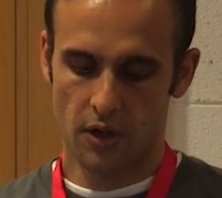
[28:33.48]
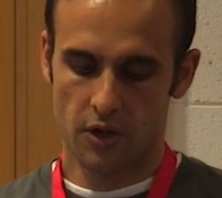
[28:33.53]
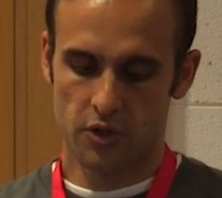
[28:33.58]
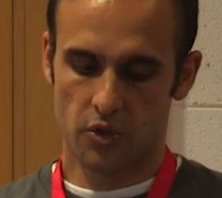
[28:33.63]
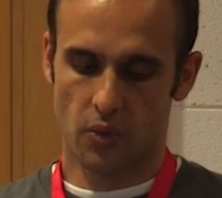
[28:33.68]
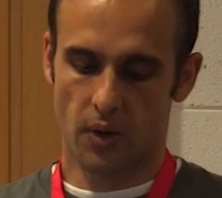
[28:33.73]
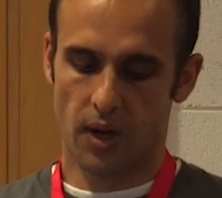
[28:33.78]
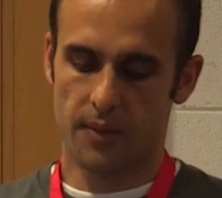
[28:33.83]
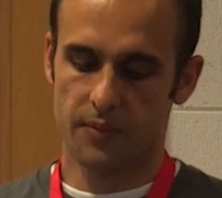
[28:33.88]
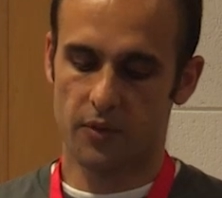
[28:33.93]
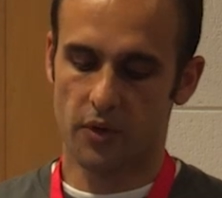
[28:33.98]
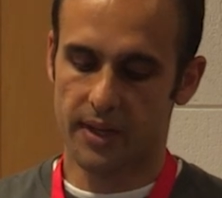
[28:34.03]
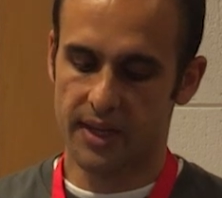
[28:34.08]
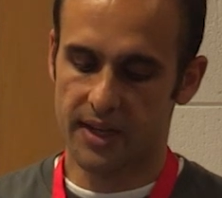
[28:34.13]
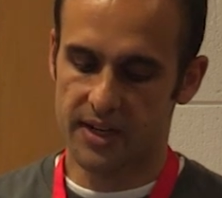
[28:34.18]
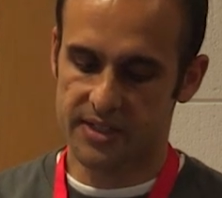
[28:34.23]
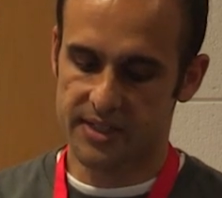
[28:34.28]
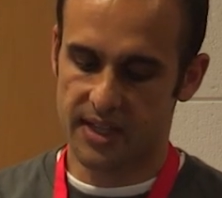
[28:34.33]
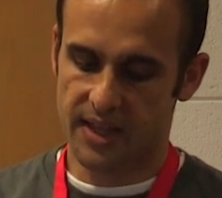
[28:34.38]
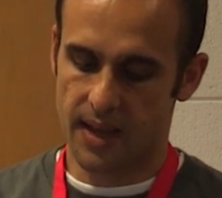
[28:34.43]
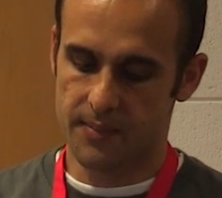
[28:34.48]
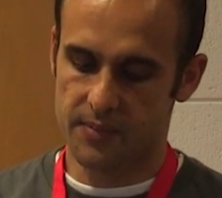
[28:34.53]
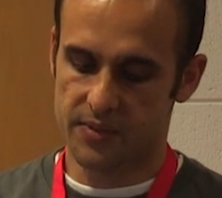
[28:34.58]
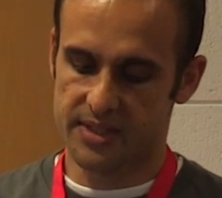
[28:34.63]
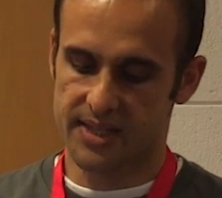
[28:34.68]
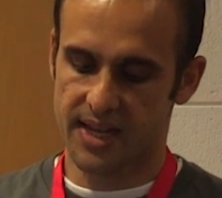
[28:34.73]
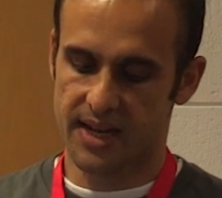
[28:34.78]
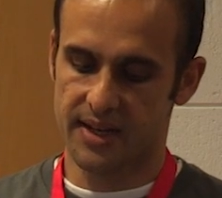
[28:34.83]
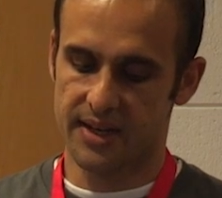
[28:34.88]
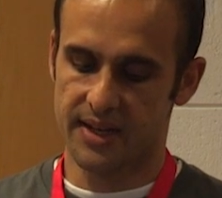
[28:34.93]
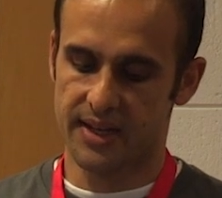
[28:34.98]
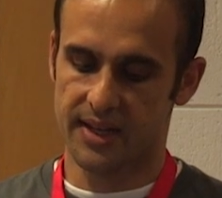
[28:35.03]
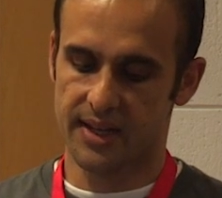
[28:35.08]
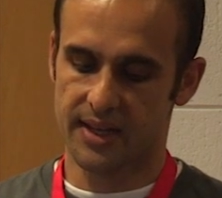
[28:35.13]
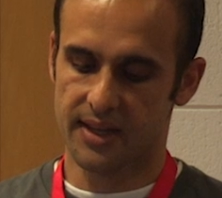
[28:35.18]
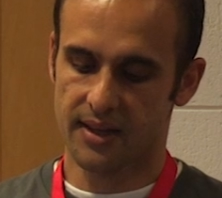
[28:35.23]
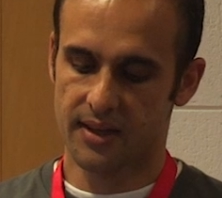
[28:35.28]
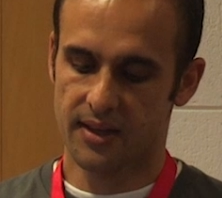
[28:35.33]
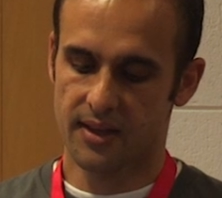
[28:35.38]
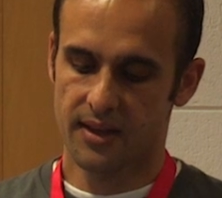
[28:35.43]
So what I'm doing here is that I'm
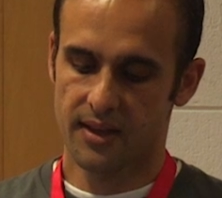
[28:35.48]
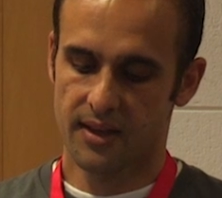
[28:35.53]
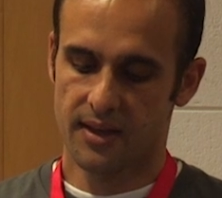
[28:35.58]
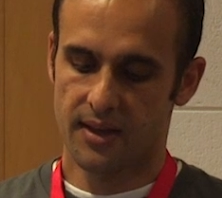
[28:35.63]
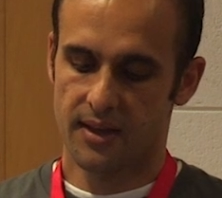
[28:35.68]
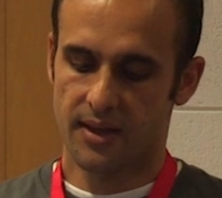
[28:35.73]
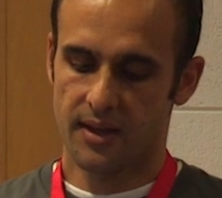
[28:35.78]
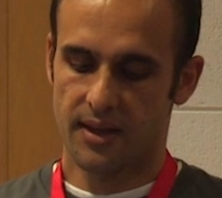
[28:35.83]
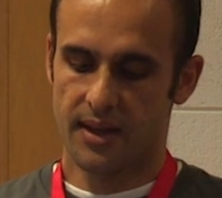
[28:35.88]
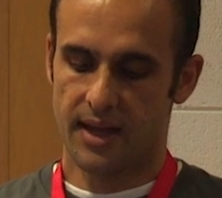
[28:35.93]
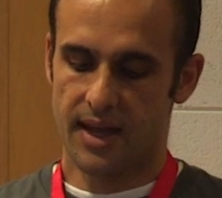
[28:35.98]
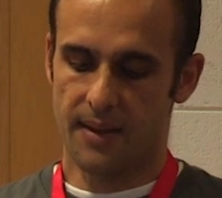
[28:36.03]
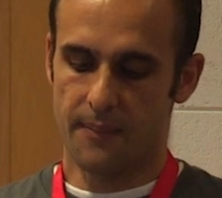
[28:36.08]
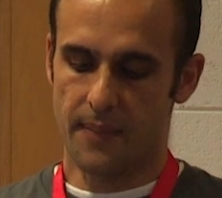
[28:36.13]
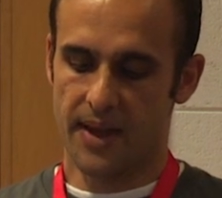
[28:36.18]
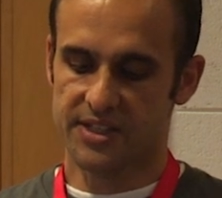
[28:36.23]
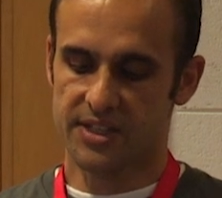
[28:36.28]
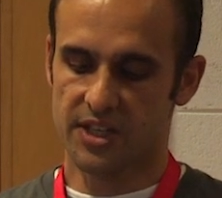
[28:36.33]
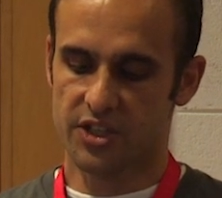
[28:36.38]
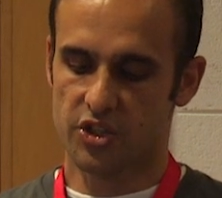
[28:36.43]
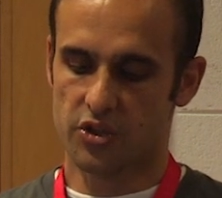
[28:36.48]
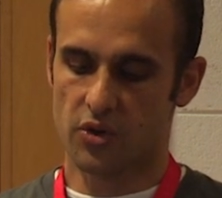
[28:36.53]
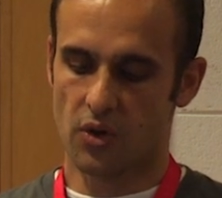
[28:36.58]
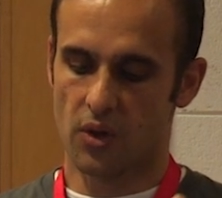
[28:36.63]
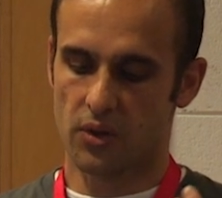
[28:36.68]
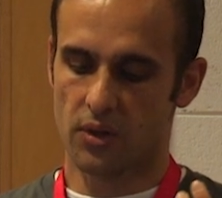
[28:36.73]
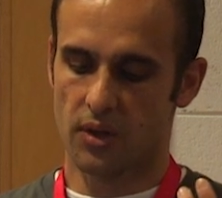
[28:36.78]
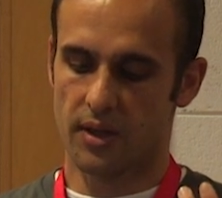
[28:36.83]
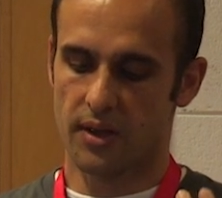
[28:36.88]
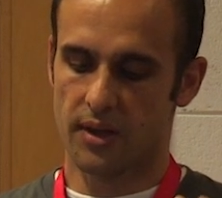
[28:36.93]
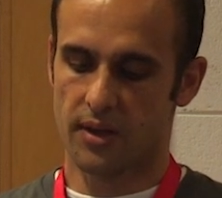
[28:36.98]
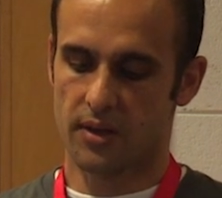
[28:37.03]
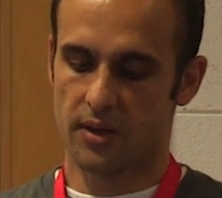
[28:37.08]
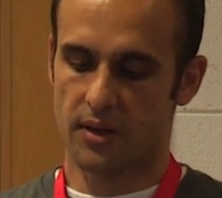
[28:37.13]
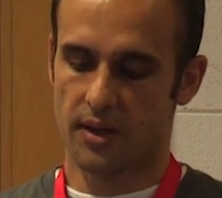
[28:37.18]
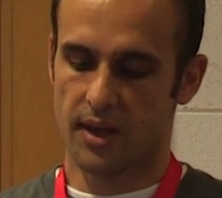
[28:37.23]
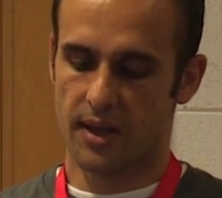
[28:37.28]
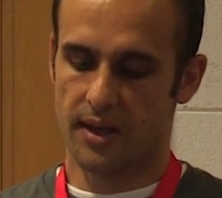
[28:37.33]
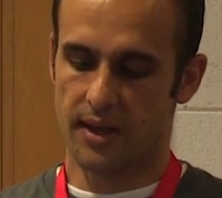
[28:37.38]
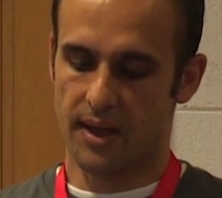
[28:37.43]
sending a message
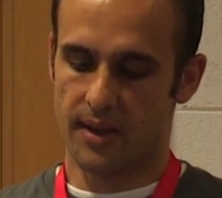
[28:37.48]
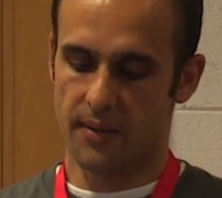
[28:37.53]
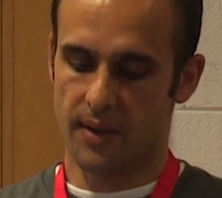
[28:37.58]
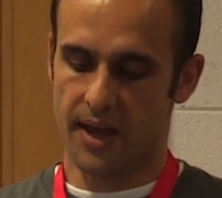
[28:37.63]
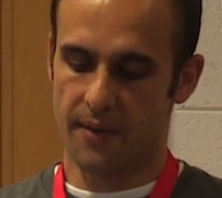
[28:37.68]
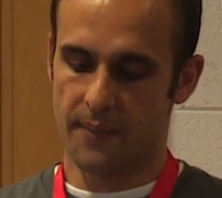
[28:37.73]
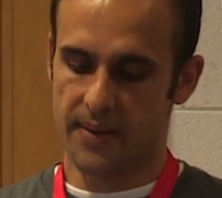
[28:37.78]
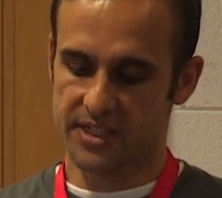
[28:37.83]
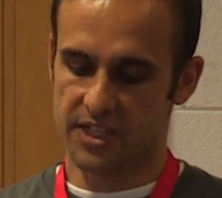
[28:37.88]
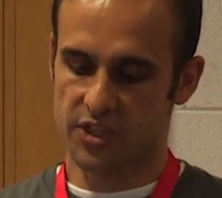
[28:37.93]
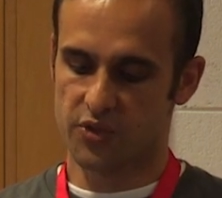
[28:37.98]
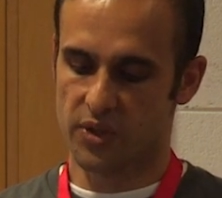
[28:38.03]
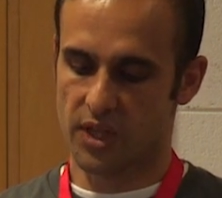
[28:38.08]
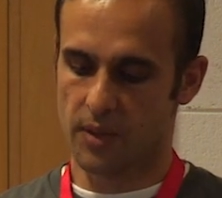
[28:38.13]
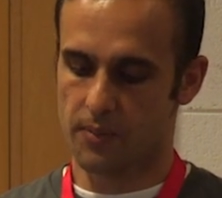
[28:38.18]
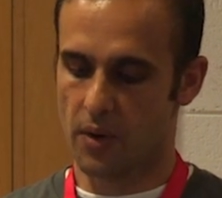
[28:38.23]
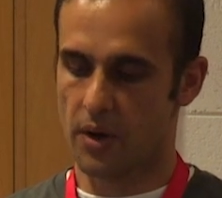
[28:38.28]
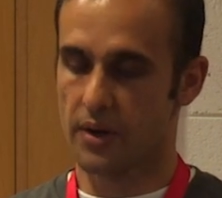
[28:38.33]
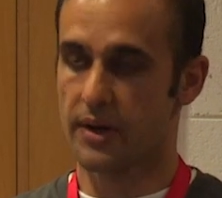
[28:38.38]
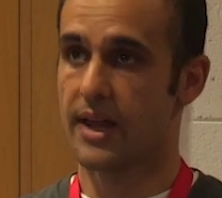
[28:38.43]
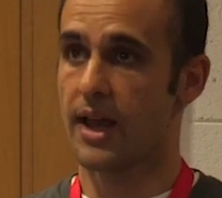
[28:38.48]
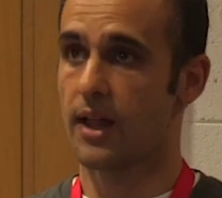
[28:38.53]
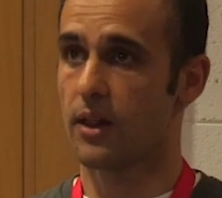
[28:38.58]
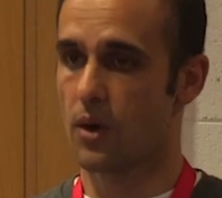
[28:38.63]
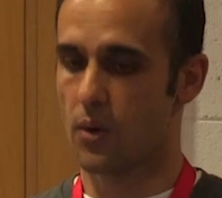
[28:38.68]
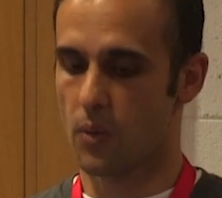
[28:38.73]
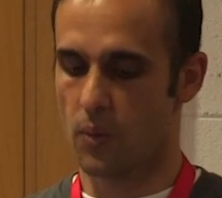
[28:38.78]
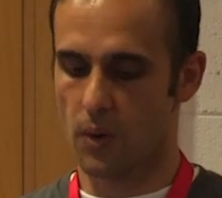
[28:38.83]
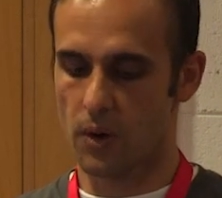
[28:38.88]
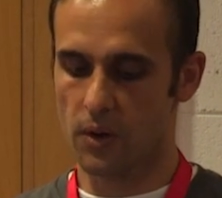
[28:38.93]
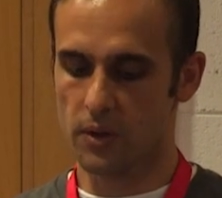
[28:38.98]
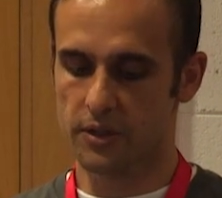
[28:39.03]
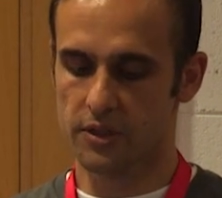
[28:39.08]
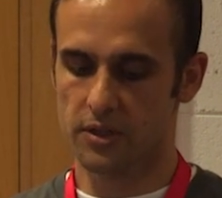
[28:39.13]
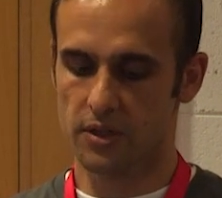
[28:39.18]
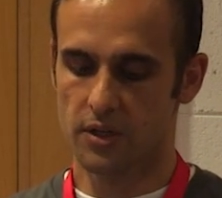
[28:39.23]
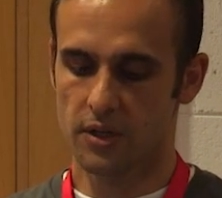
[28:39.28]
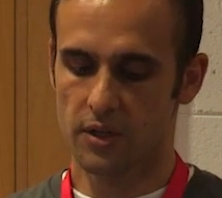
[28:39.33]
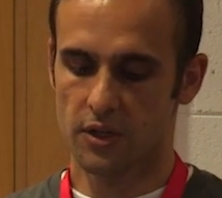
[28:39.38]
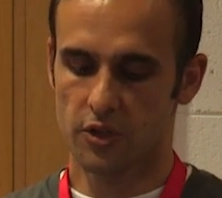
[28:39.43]
with a body hello world
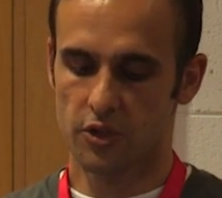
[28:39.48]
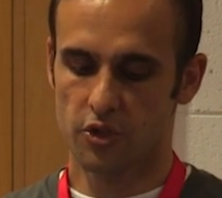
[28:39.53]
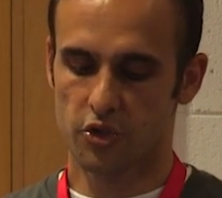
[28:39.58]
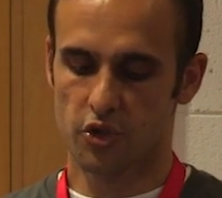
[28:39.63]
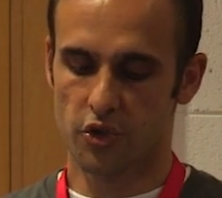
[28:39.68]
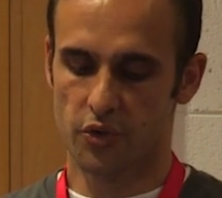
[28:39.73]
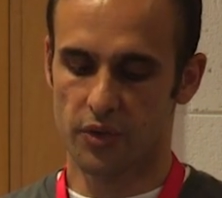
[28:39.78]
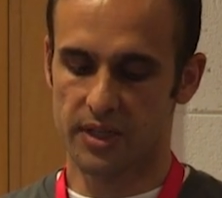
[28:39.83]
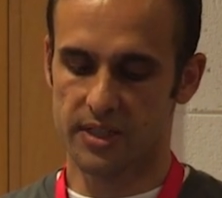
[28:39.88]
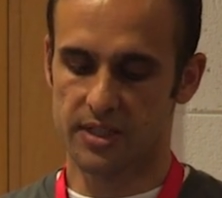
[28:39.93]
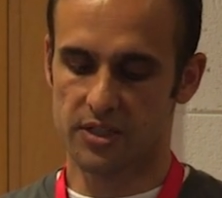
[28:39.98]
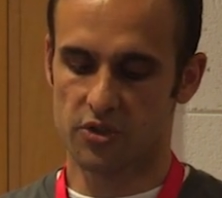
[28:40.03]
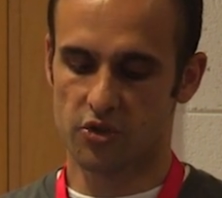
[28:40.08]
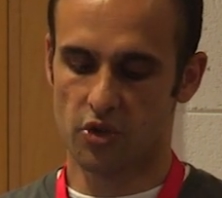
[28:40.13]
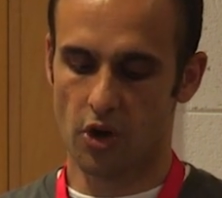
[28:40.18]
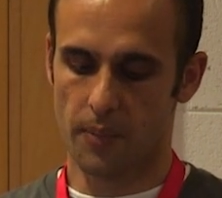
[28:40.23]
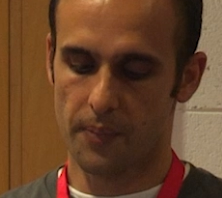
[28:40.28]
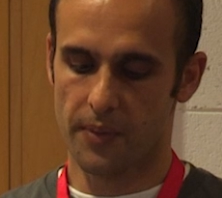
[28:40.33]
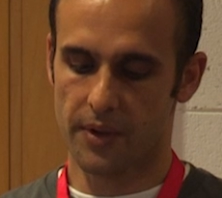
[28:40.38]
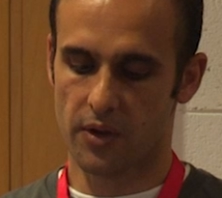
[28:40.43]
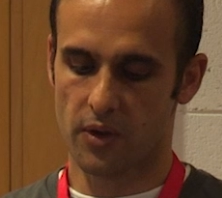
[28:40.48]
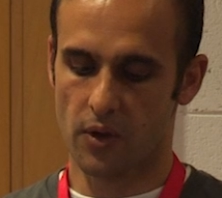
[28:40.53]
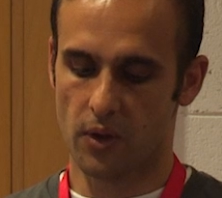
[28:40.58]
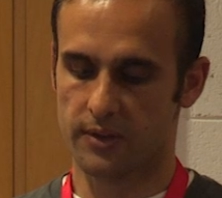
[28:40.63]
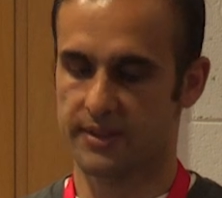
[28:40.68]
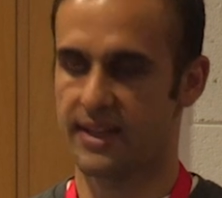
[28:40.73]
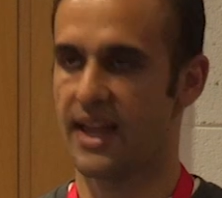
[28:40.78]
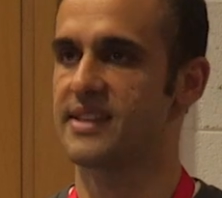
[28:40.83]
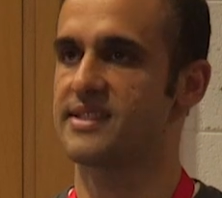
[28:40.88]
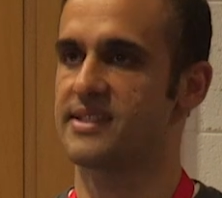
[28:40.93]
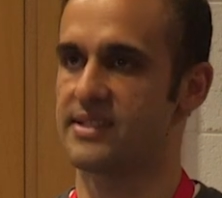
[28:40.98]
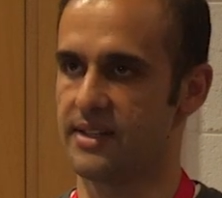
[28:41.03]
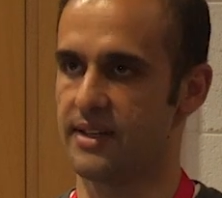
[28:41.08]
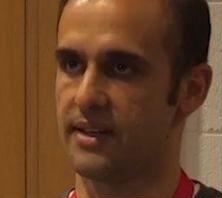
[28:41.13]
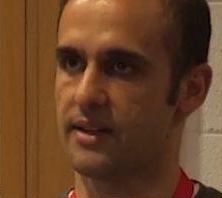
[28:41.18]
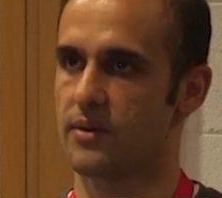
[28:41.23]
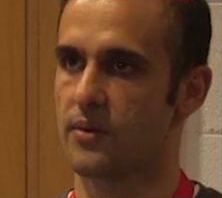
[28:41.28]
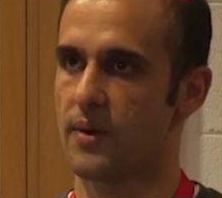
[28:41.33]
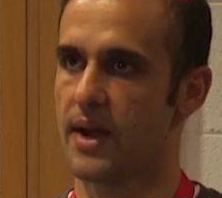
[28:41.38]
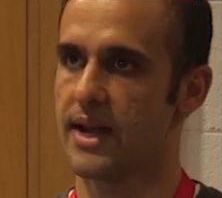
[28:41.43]
to this topic called
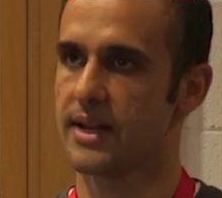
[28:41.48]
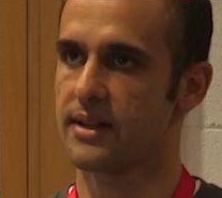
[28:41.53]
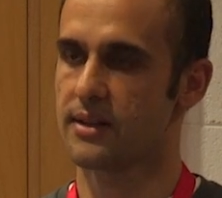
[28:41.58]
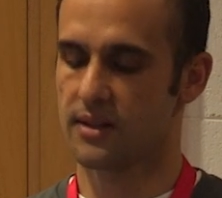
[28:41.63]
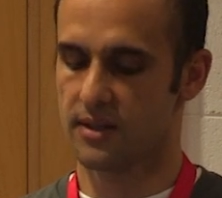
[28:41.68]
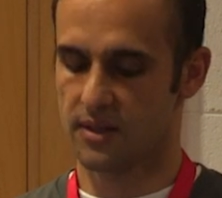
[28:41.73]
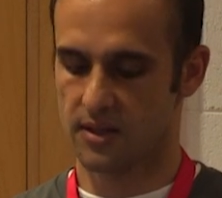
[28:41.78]
testing, right?